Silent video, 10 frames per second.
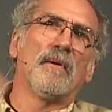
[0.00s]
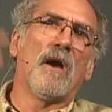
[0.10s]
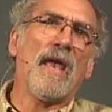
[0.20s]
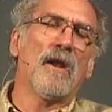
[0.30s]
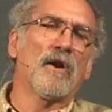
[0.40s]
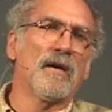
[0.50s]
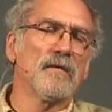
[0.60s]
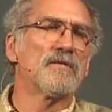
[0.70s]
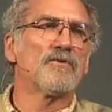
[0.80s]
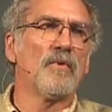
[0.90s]

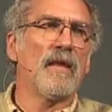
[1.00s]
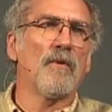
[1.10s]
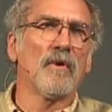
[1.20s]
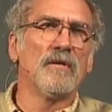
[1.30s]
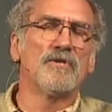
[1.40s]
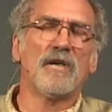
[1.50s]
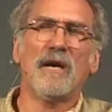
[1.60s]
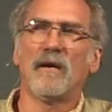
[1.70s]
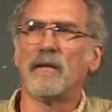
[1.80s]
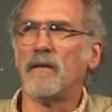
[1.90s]
anarchists when they were in
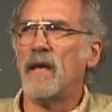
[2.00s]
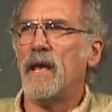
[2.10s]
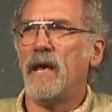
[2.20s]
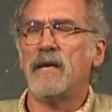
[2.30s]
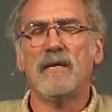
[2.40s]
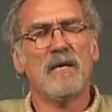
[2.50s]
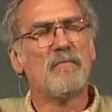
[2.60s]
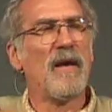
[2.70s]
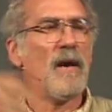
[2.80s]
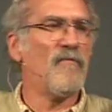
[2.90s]
jail and he
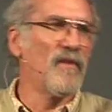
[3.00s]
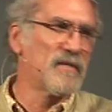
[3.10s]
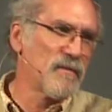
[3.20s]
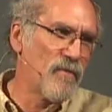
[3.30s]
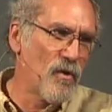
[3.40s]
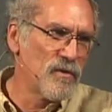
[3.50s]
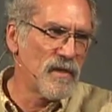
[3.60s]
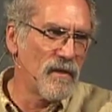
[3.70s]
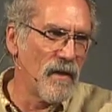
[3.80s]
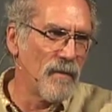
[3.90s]
did pamphlets
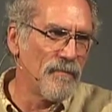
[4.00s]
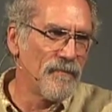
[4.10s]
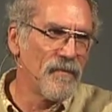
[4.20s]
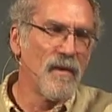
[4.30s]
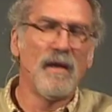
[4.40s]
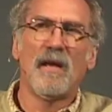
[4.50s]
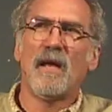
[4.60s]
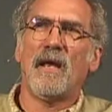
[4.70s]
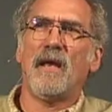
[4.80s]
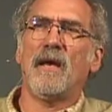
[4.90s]
opposing them.
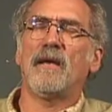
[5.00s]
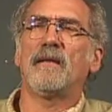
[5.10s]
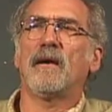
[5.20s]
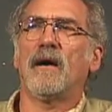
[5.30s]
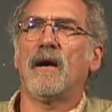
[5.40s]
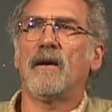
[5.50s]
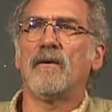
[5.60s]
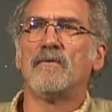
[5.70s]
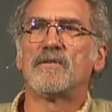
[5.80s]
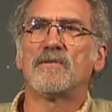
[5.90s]
And
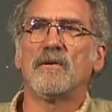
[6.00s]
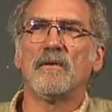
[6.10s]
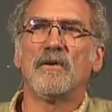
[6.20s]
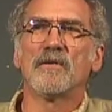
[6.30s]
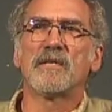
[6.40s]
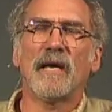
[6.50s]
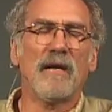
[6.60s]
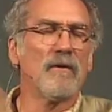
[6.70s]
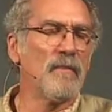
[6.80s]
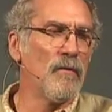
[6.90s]
uh, years
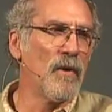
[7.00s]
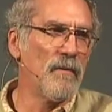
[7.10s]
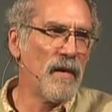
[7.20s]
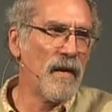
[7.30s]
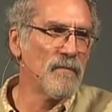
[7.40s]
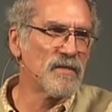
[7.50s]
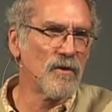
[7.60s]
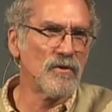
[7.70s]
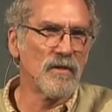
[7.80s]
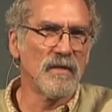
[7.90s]
later, when he became a
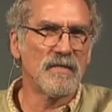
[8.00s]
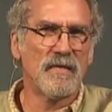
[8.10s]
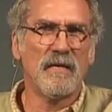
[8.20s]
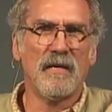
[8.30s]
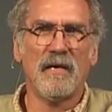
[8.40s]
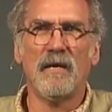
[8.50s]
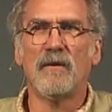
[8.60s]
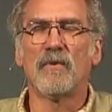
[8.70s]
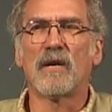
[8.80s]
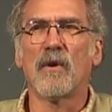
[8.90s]
socialist, he,
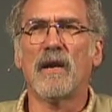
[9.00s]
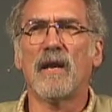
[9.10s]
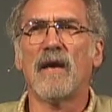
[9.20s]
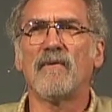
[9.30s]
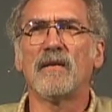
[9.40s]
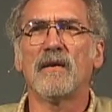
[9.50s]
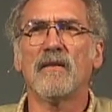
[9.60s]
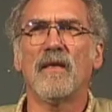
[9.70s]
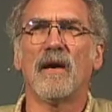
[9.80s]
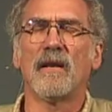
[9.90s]
he regretted having
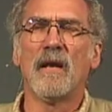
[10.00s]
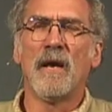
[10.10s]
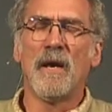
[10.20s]
done that.